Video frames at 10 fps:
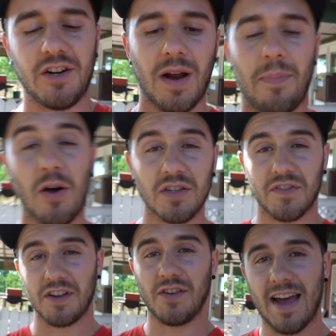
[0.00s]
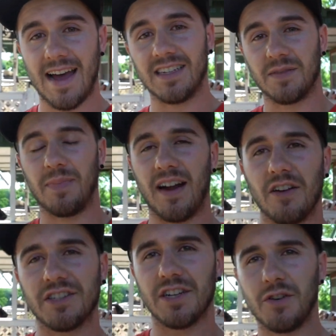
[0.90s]
sure I post for you guys, but
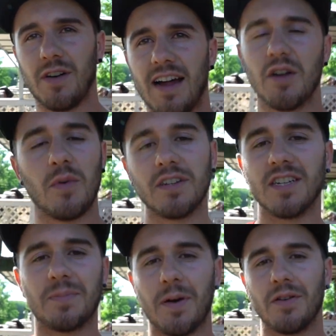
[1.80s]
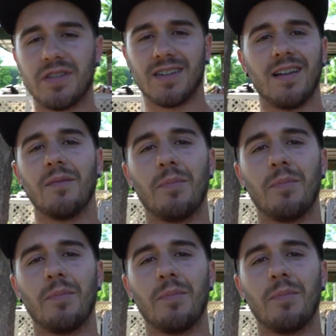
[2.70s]
also I don't want to just post